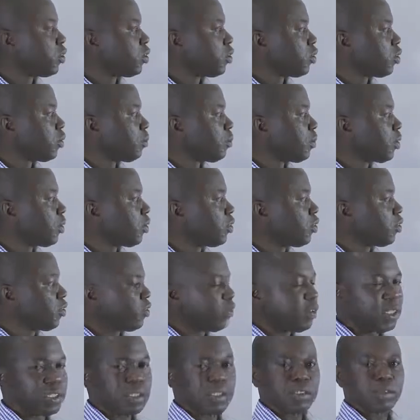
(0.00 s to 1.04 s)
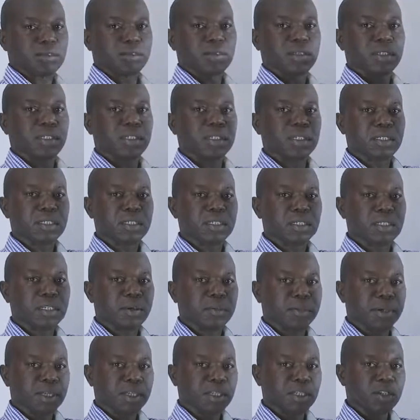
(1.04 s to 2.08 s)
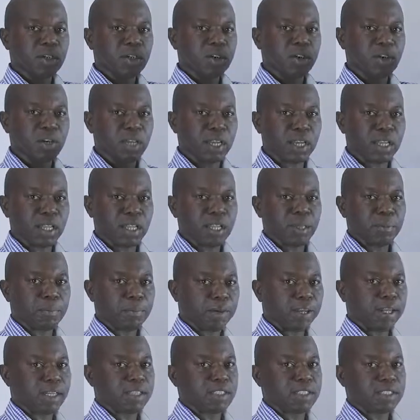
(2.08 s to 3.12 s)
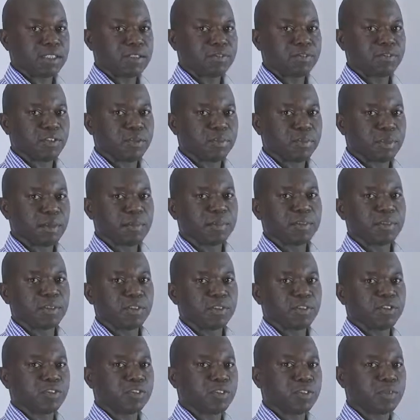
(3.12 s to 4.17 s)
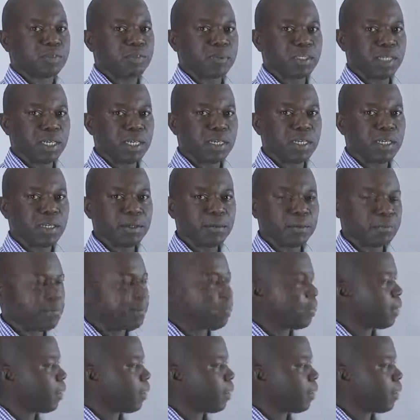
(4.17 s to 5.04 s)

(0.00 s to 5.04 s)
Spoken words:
So because of that, it will depend on another plant for purpose of obtaining